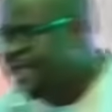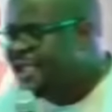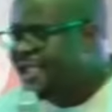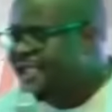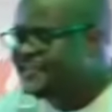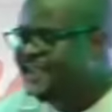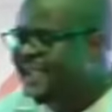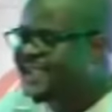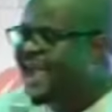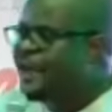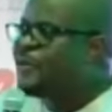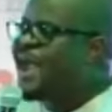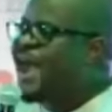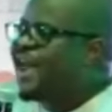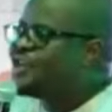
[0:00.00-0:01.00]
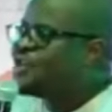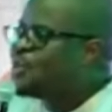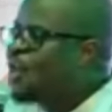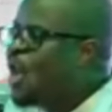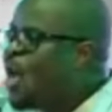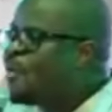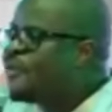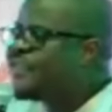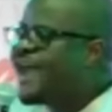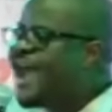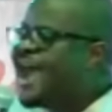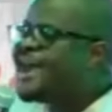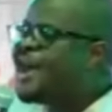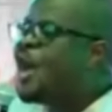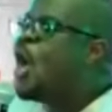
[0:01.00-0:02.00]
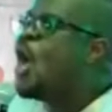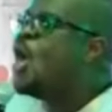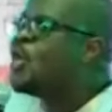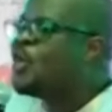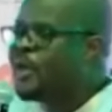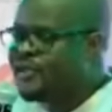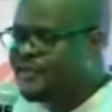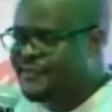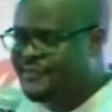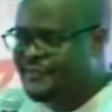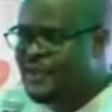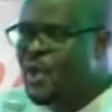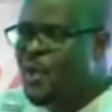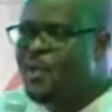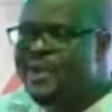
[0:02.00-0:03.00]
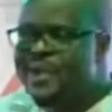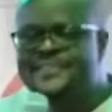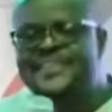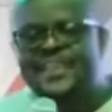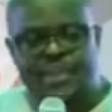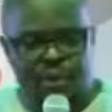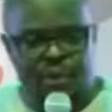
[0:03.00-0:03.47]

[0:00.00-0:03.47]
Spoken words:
like we are at war with hunger always. We need security.